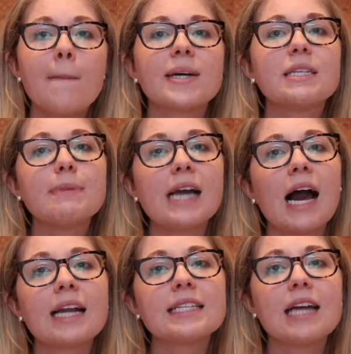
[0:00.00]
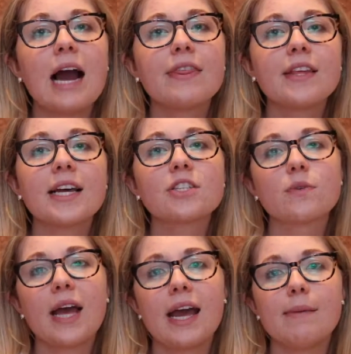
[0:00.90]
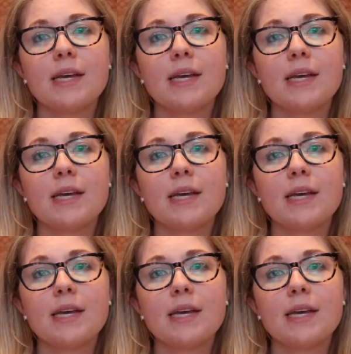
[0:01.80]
But to be honest, I think that's okay,